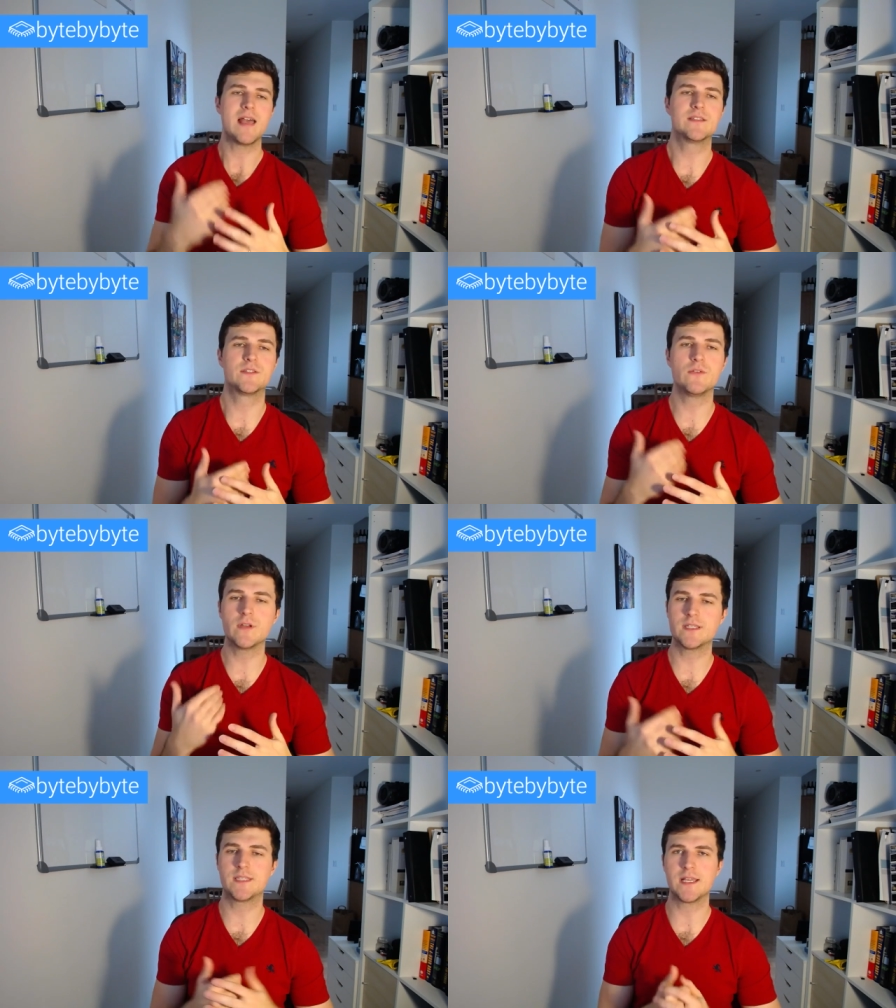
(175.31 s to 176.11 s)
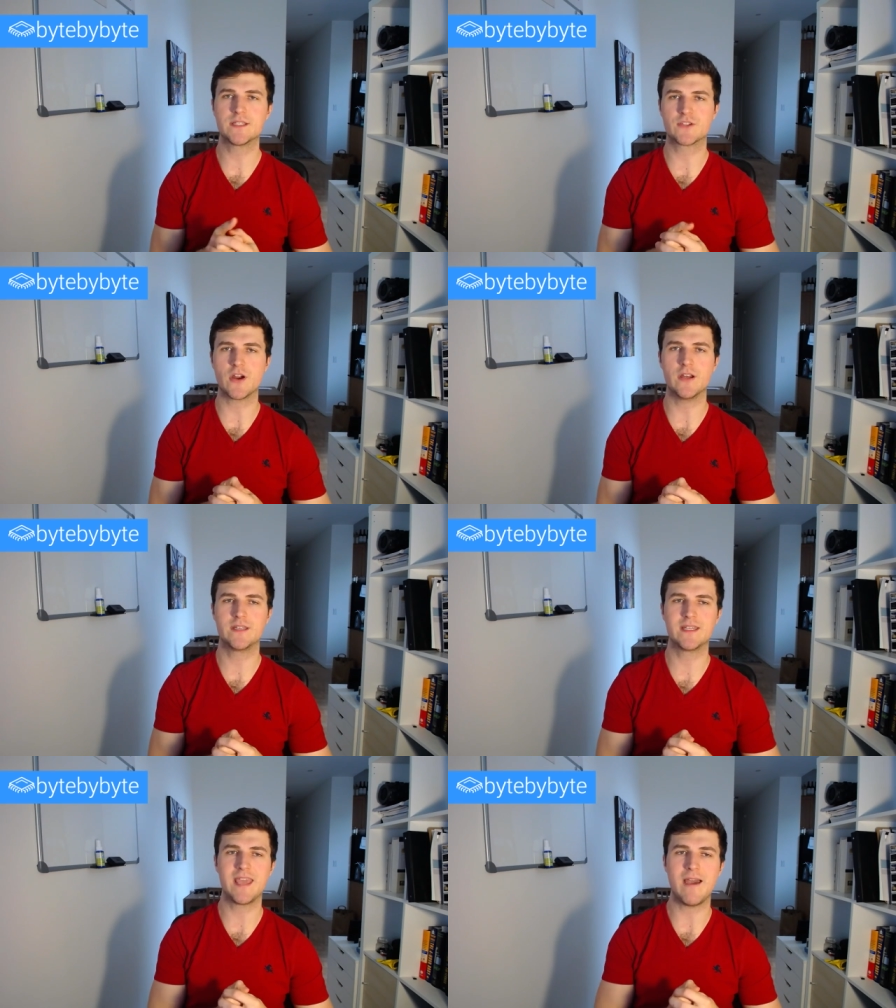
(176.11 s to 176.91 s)
as soon as things
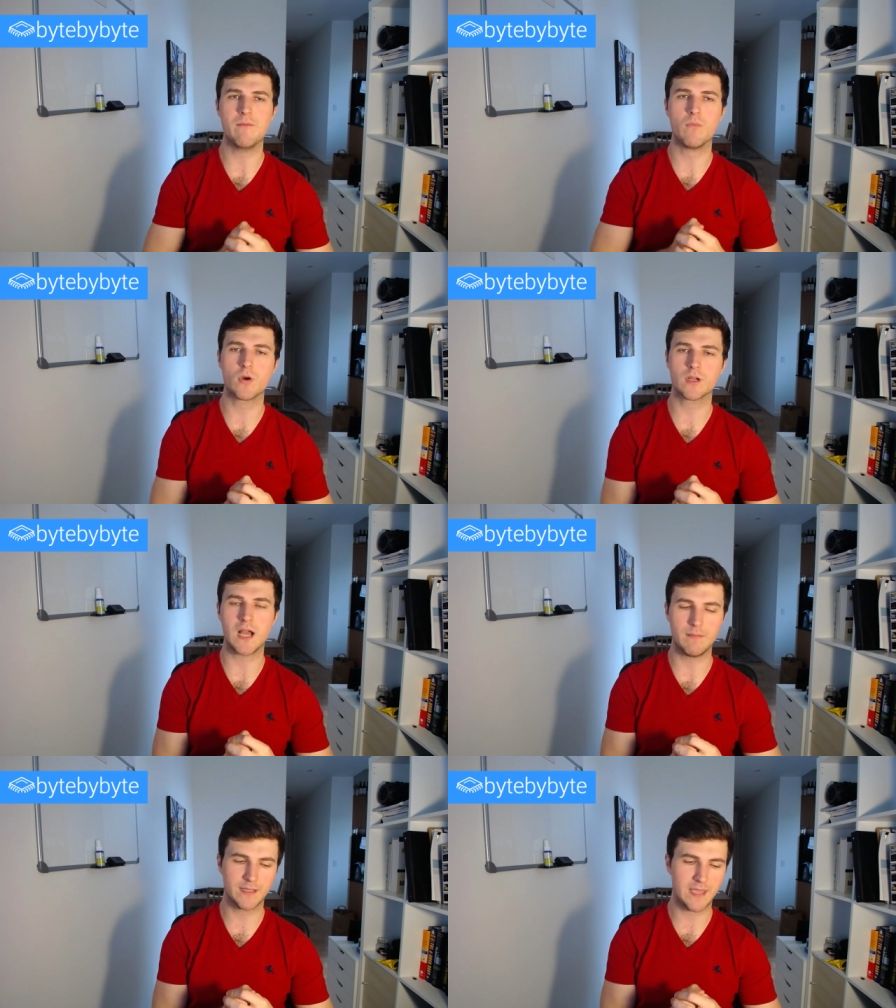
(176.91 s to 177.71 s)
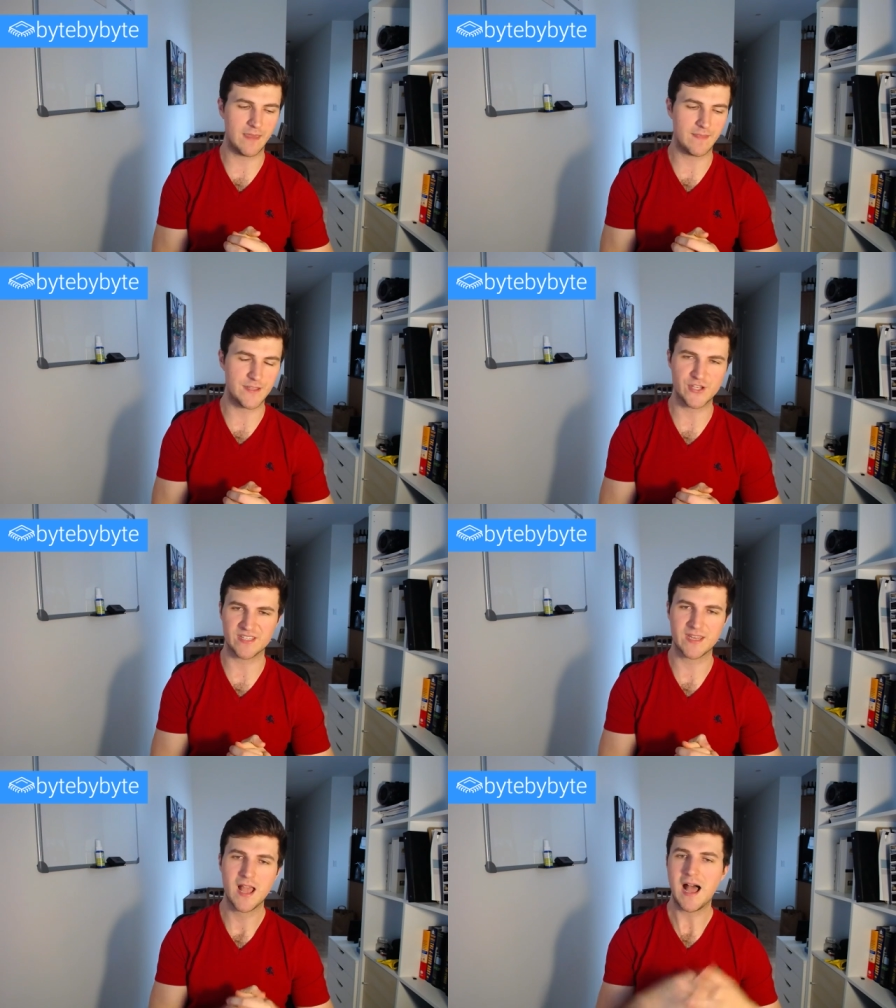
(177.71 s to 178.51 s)
started to get more complicated than
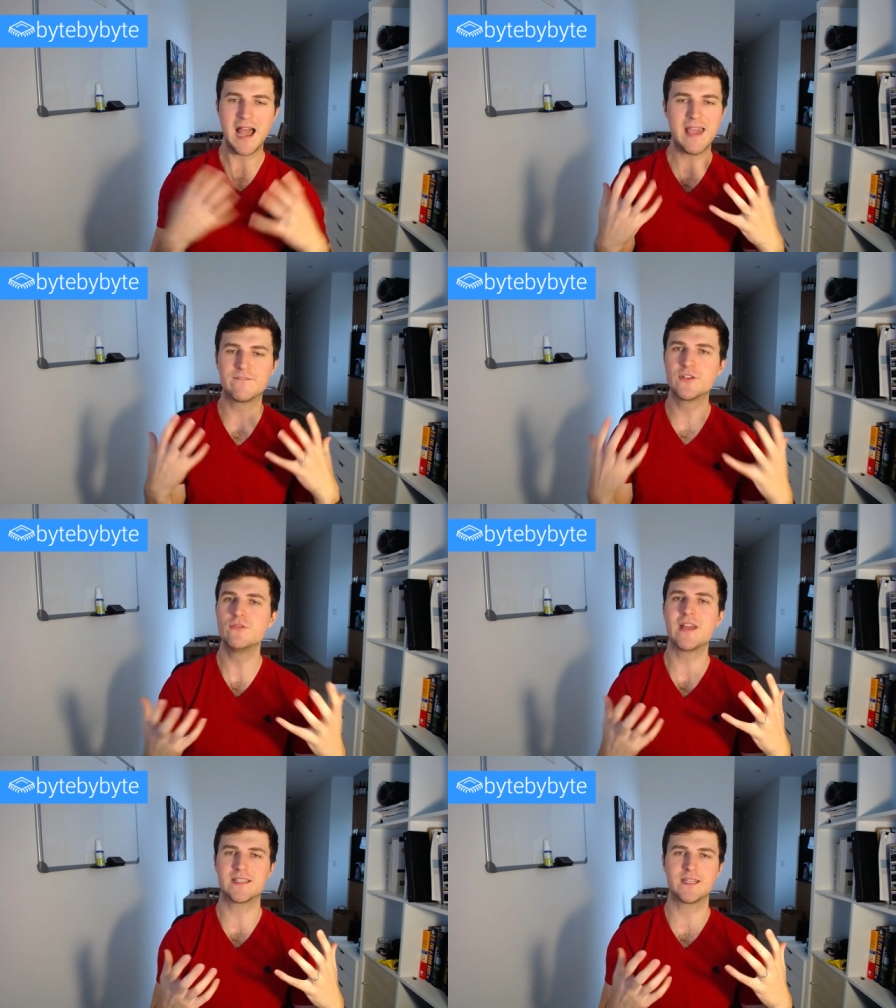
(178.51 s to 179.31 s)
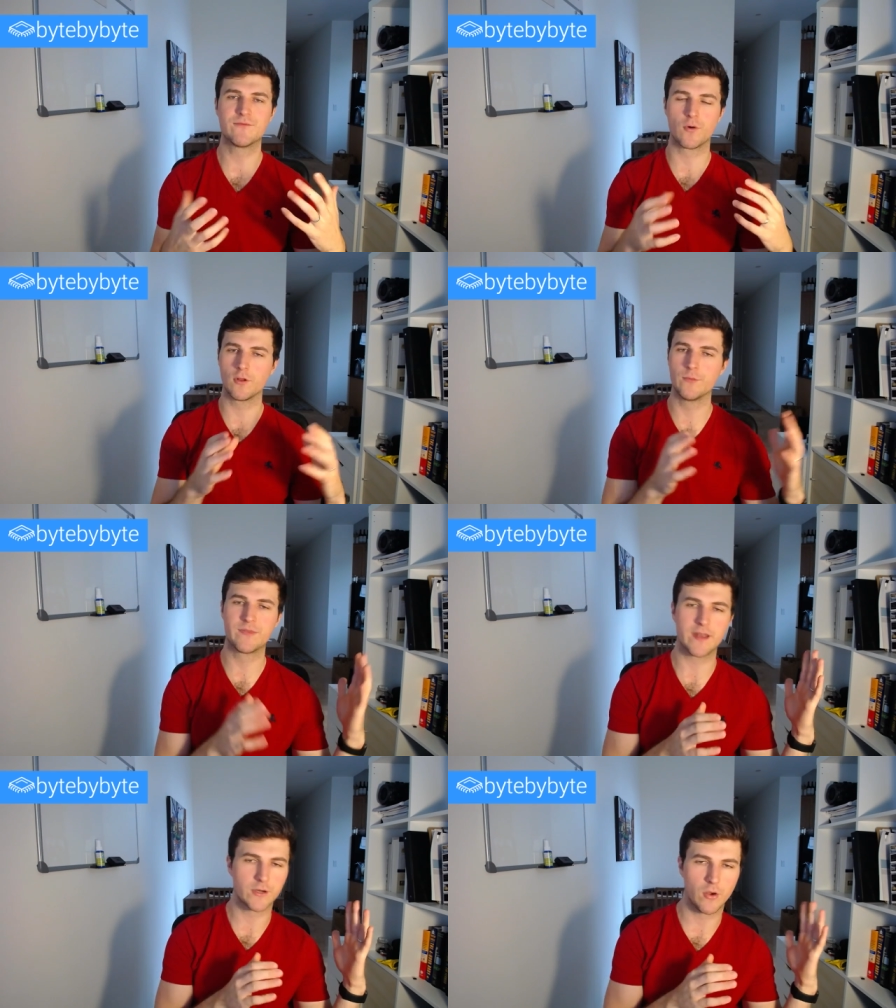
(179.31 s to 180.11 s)
just, I have two nested for
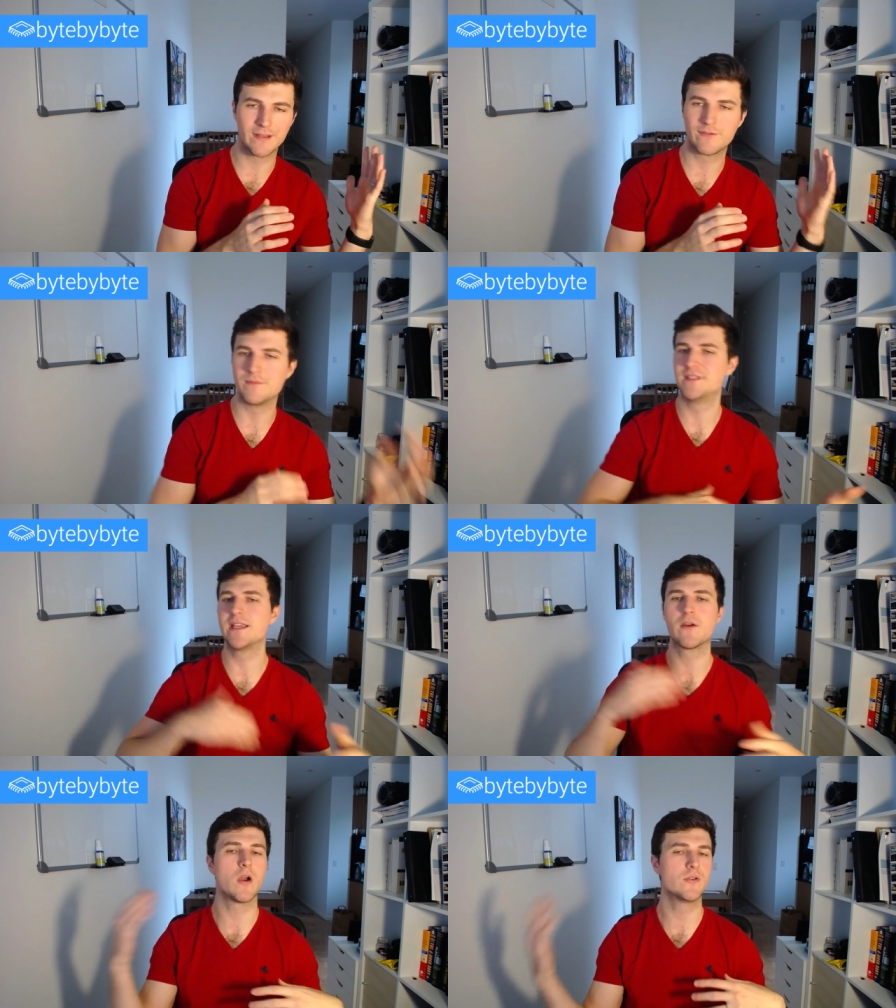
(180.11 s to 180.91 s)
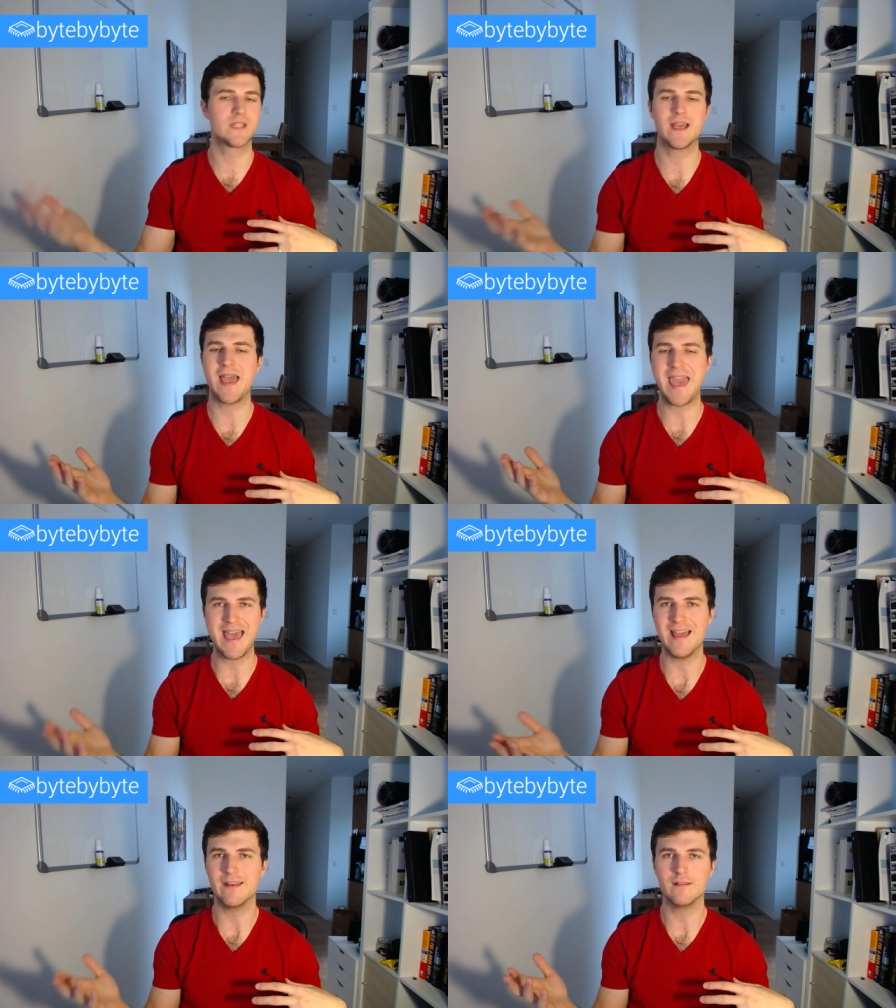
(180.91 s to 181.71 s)
loops that are going from zero to
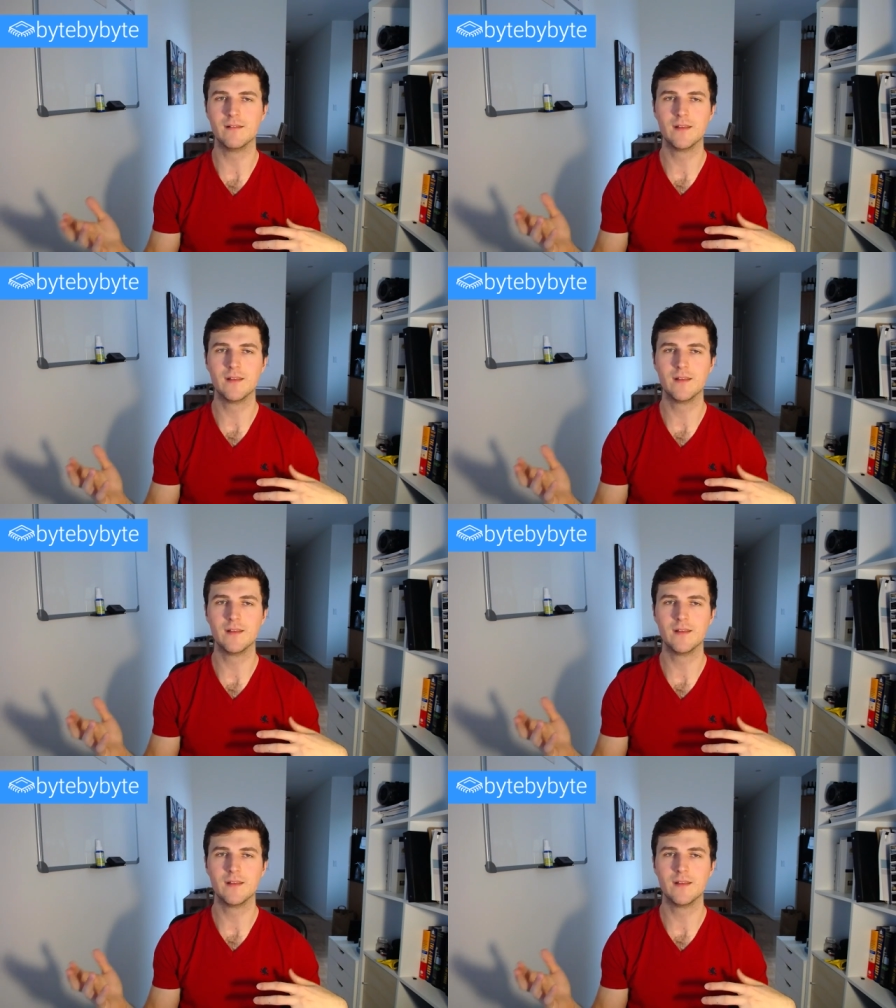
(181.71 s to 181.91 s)
n,